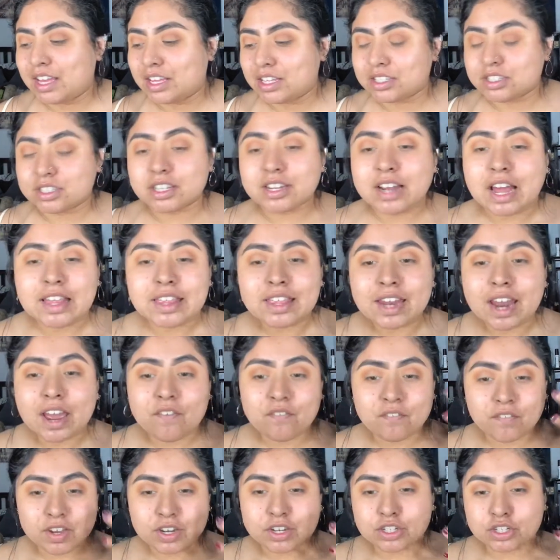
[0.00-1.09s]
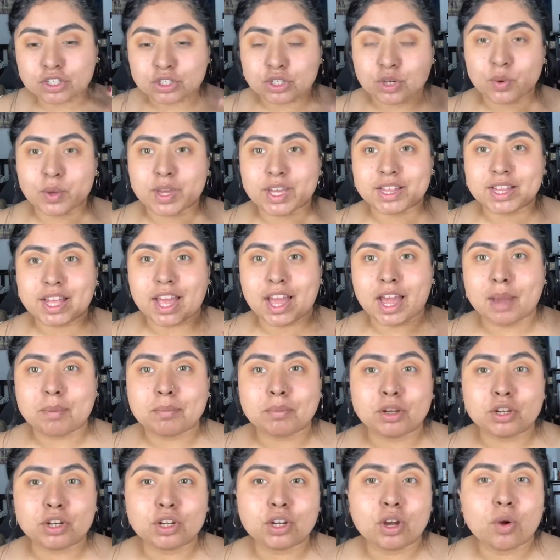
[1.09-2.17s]
So now that I finished doing that, I'm
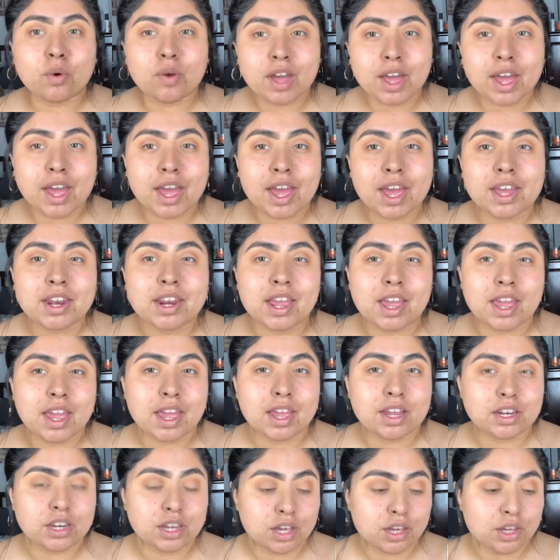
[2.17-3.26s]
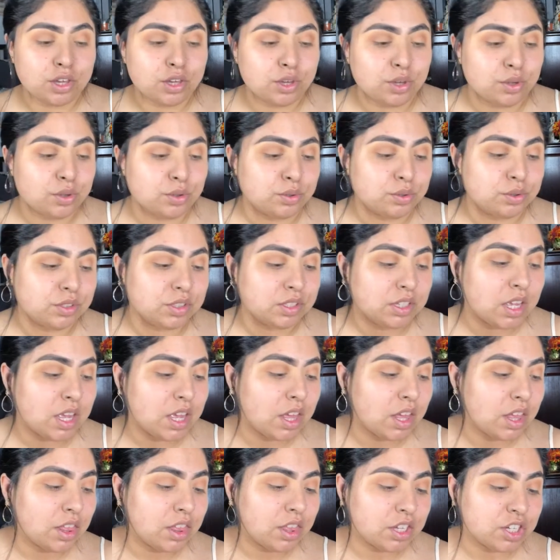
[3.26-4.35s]
gonna go ahead and use
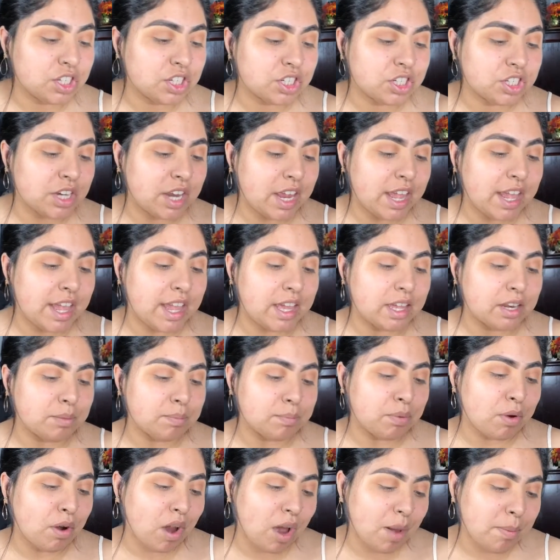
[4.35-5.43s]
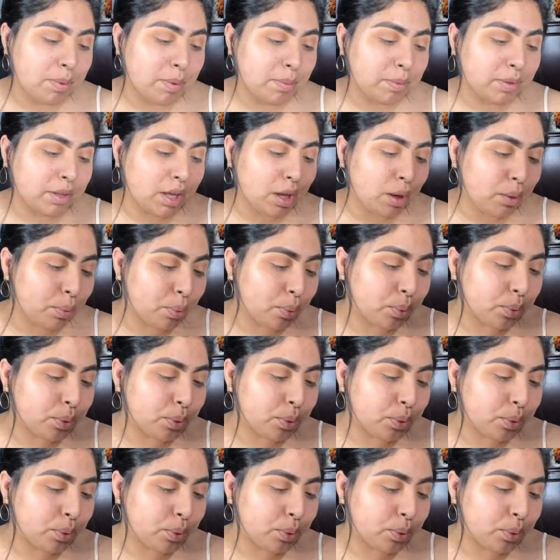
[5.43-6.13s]
the shade, probably